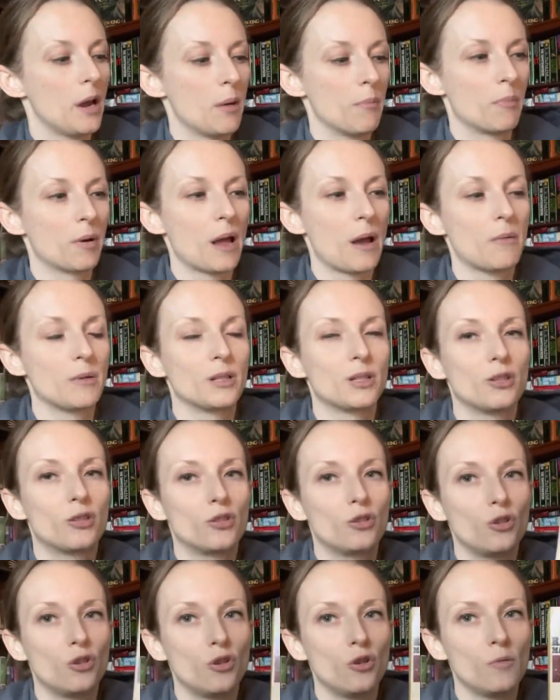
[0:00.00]
but I was
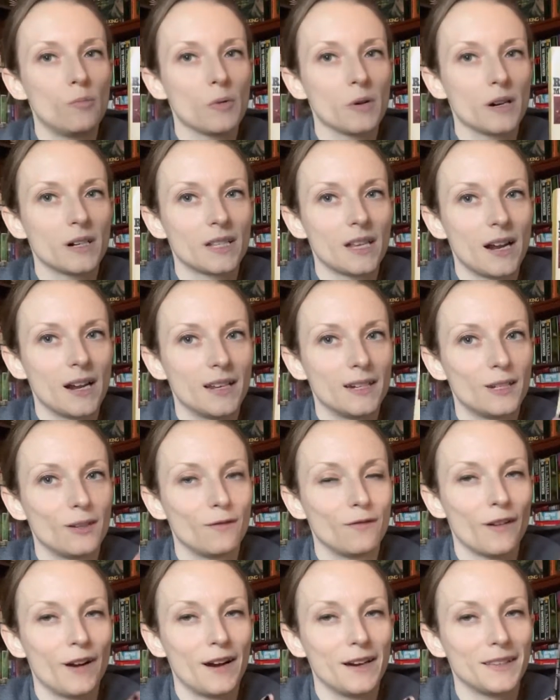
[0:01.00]
super excited to
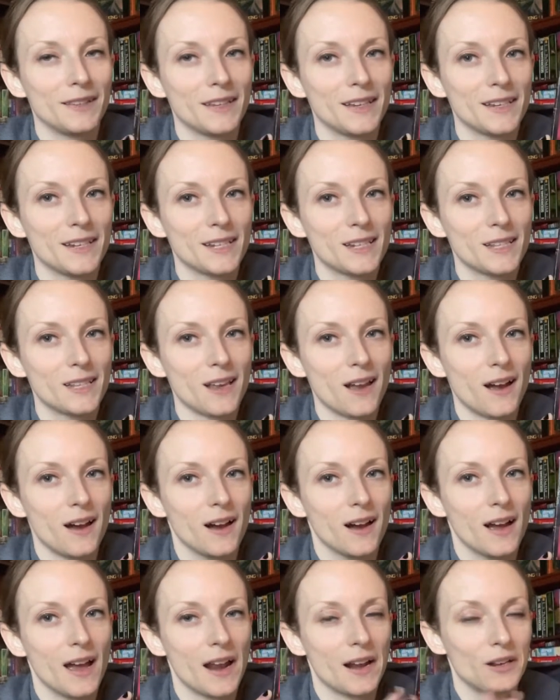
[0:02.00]
find this
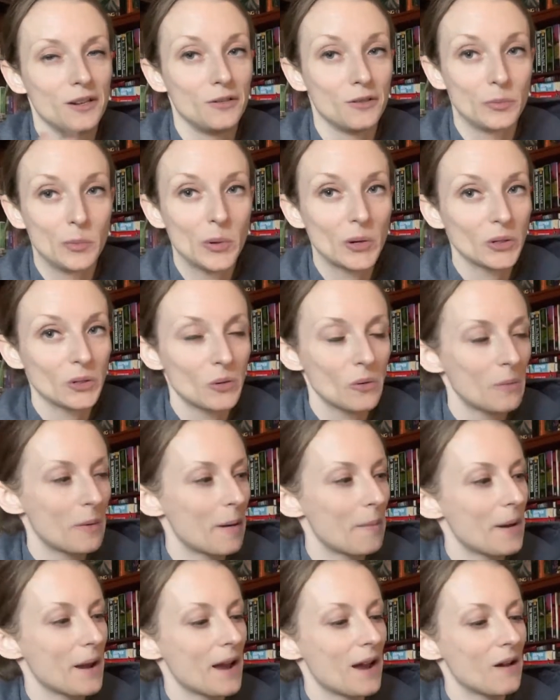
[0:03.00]
at a used bookstore by
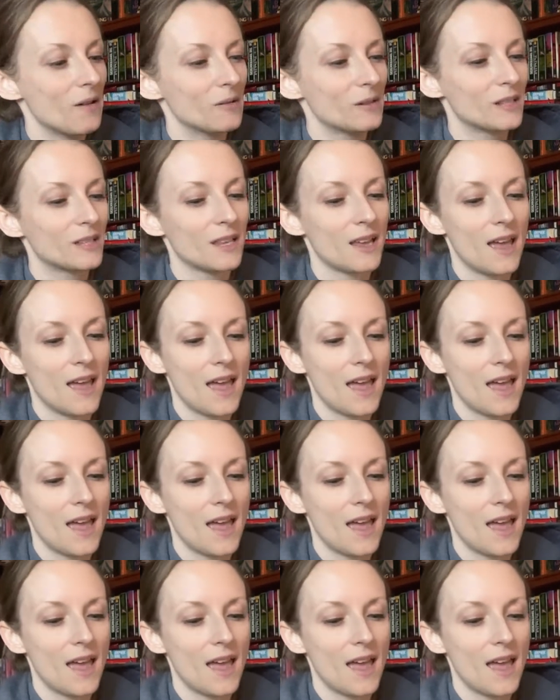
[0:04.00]
my house.